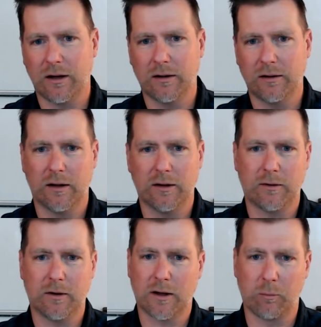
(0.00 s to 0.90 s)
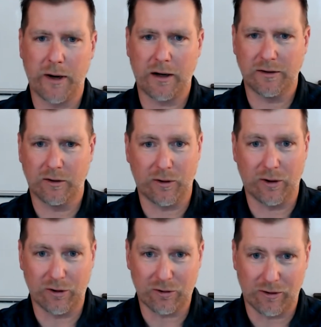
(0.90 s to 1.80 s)
is compared to
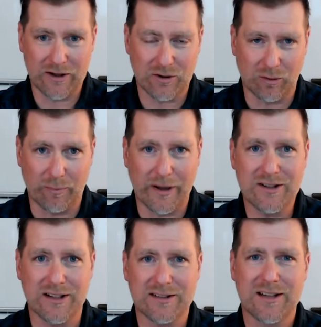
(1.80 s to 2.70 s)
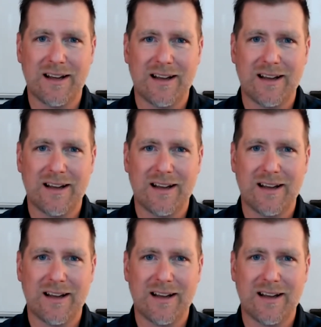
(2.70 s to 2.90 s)
their traditional budgets